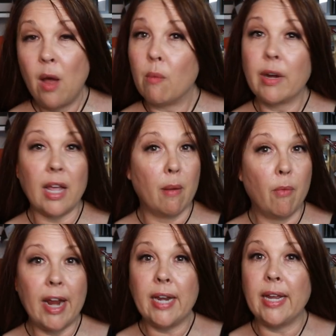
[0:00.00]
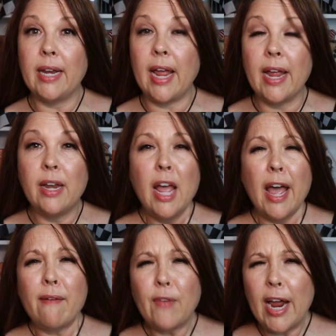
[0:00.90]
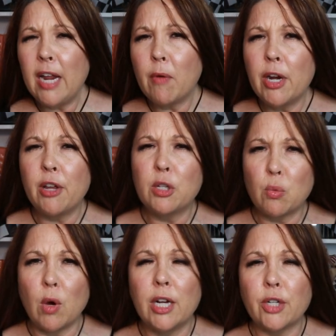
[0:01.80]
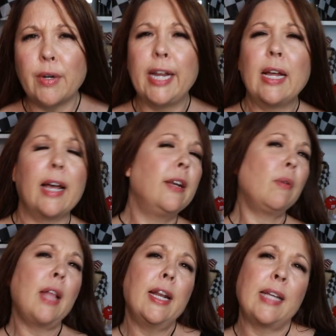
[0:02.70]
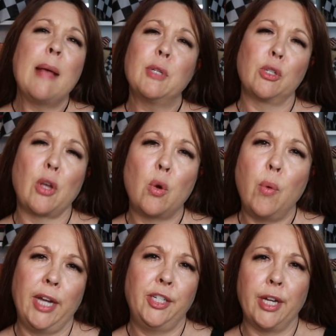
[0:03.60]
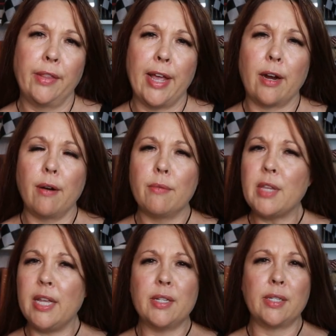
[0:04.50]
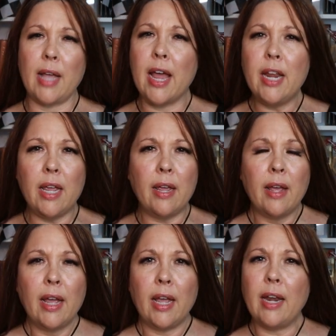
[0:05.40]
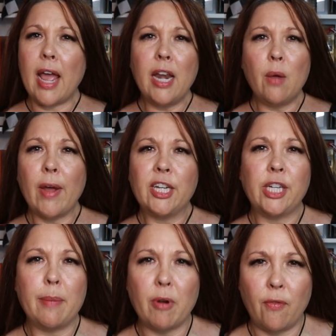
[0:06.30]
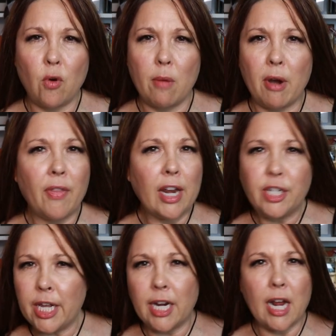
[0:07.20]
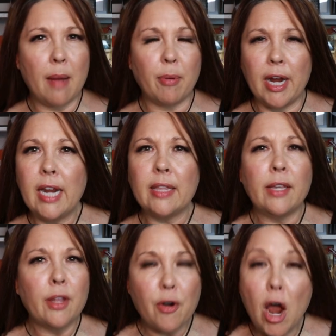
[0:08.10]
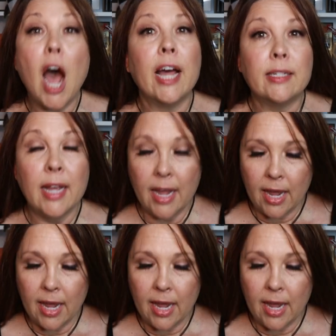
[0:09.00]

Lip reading: We'll get them rated. And for anyone who's wondering, I know a lot of times there's a question like, are these in any way, shape, or form, are they cheated up or anything? They're not.